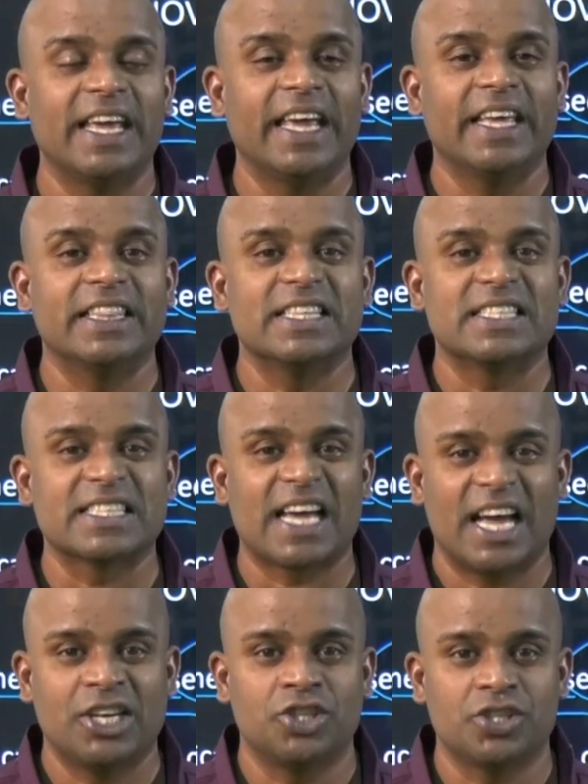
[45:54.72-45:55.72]
in this
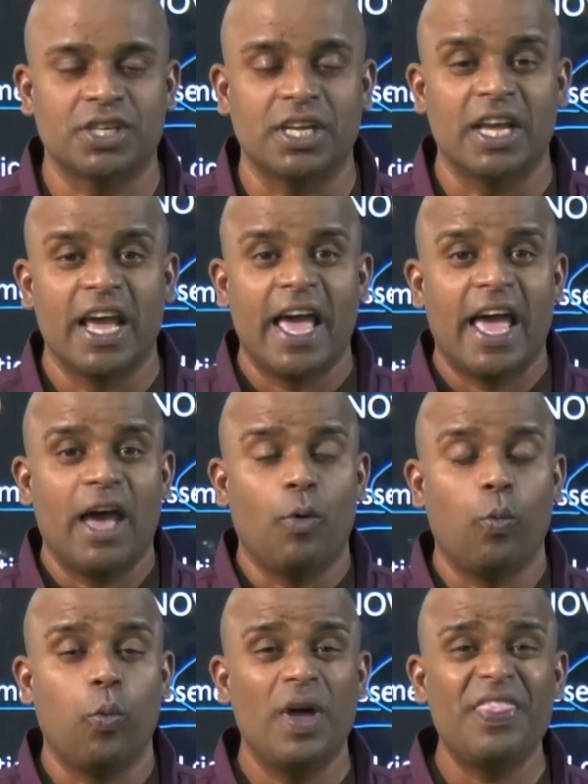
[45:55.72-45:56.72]
country.
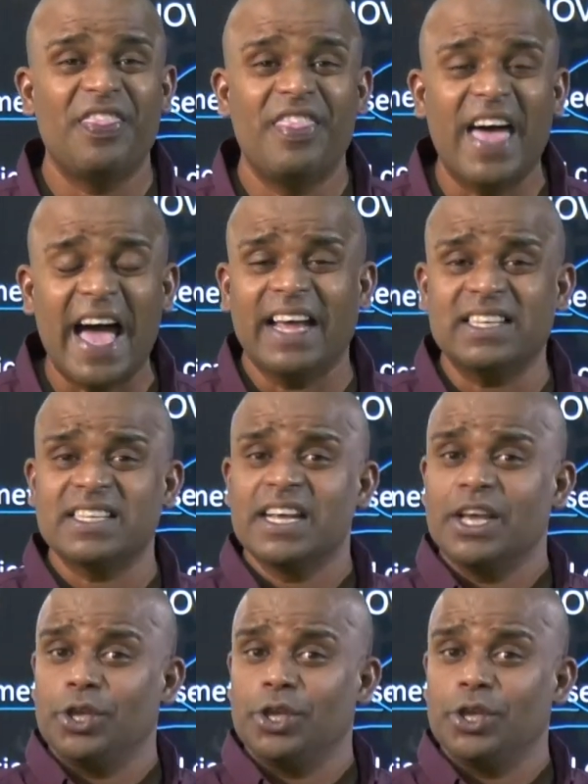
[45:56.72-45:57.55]
With that,